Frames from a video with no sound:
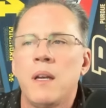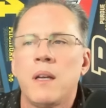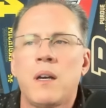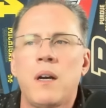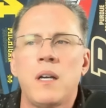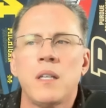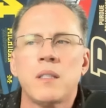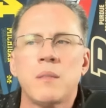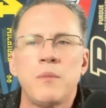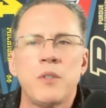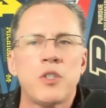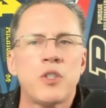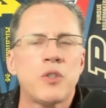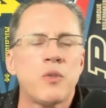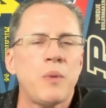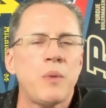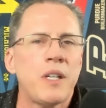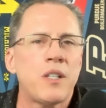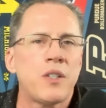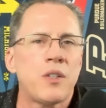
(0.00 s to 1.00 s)
caused them to
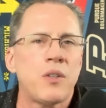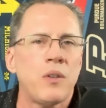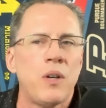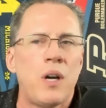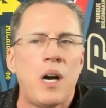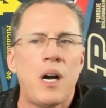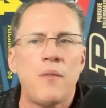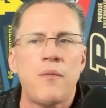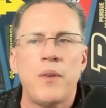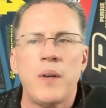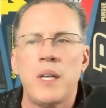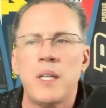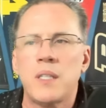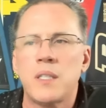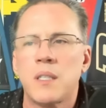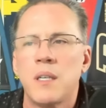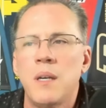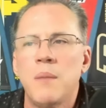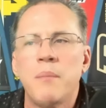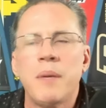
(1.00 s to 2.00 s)
stretch their
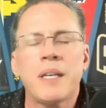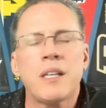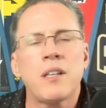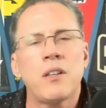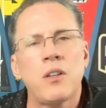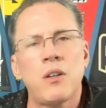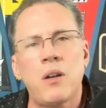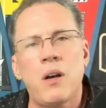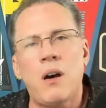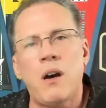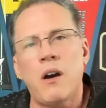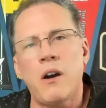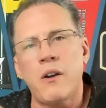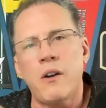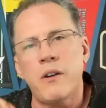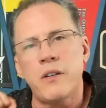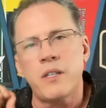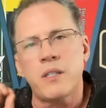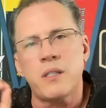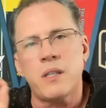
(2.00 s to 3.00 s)
offense, make it a little
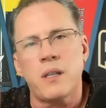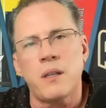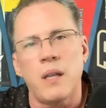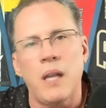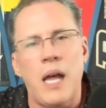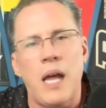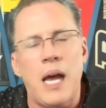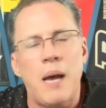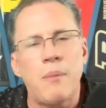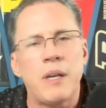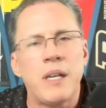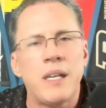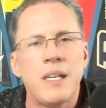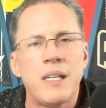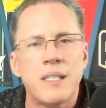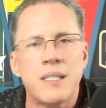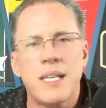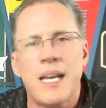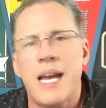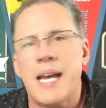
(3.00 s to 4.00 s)
harder just to lob it
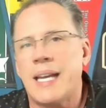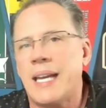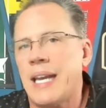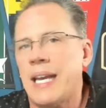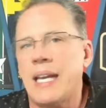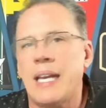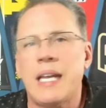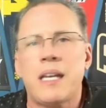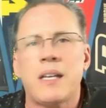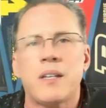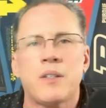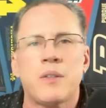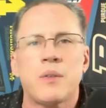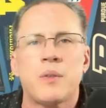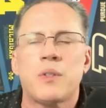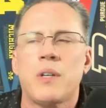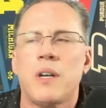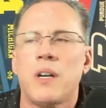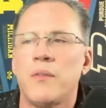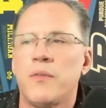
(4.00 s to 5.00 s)
into Zach Edey because they're
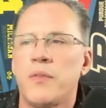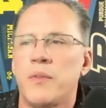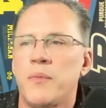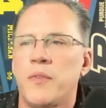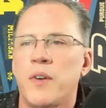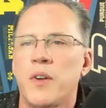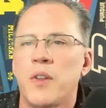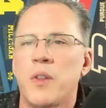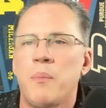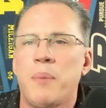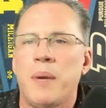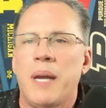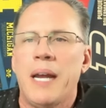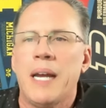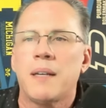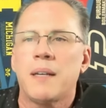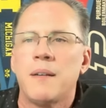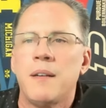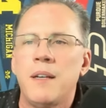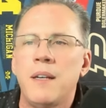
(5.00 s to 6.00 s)
starting from further
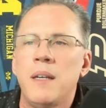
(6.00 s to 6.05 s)
back.